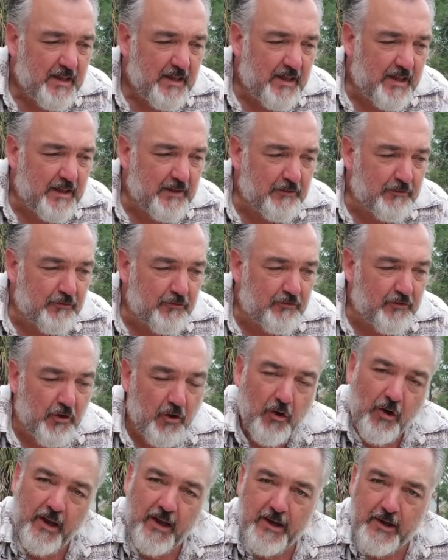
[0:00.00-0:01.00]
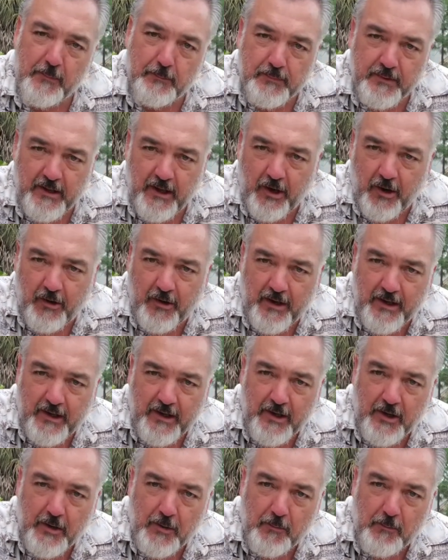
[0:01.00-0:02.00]
And so I end up carrying
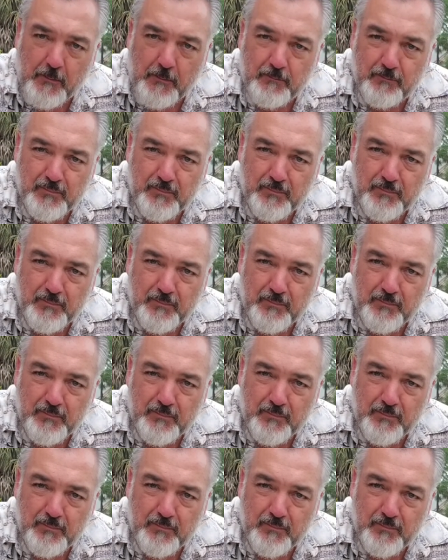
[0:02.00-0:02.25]
him